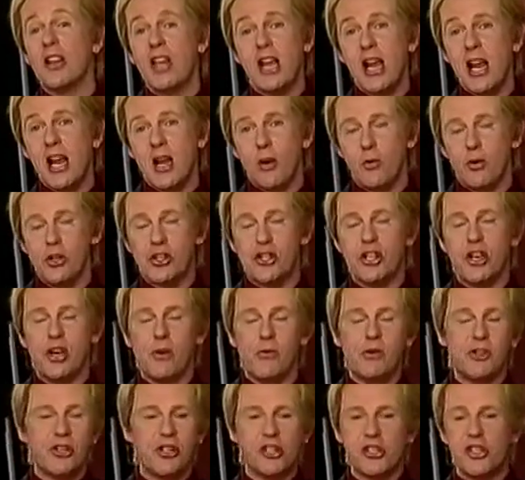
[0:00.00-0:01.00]
of the Year, which
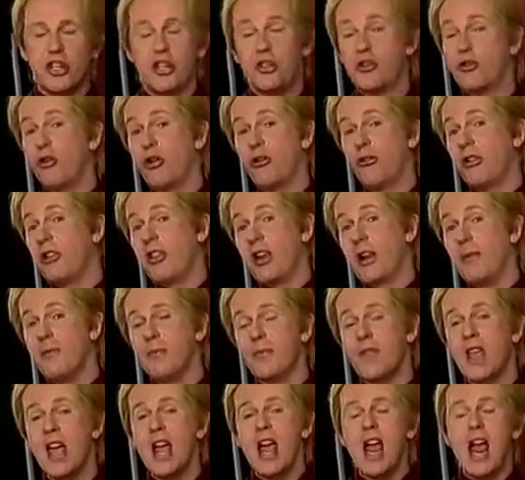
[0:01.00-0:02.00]
is an extraordinary thing.
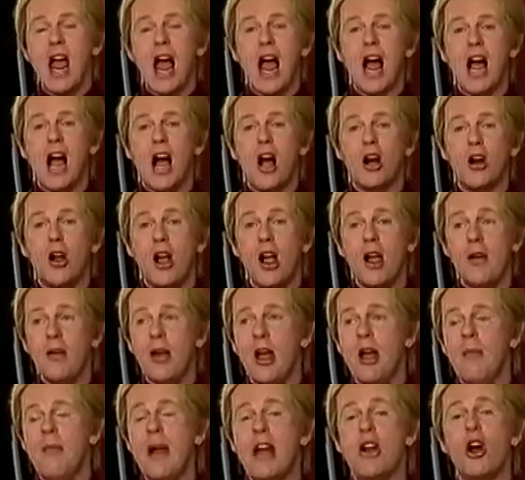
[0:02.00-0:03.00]

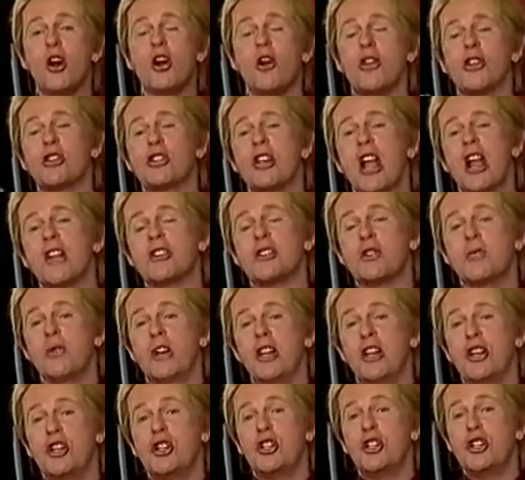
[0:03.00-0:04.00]
And meant I got the chance to
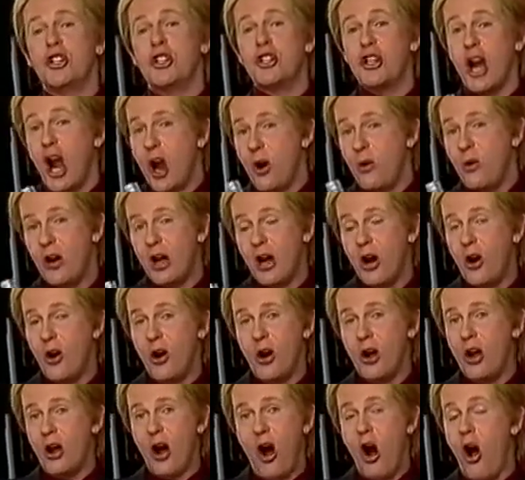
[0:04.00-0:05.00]
really show
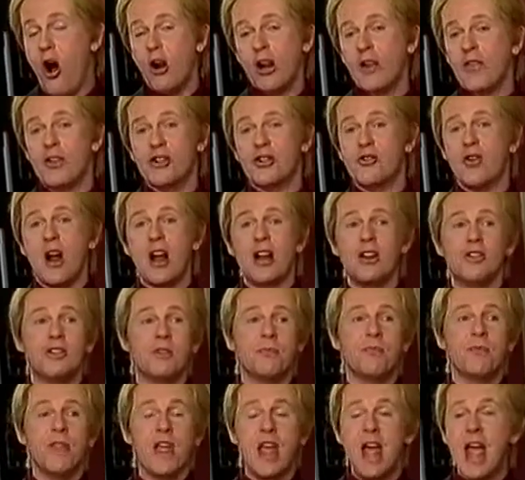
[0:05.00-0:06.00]
a whole lot of
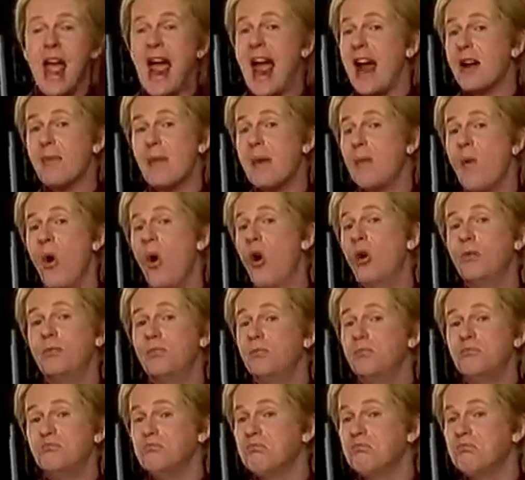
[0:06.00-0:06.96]
Australians how to be more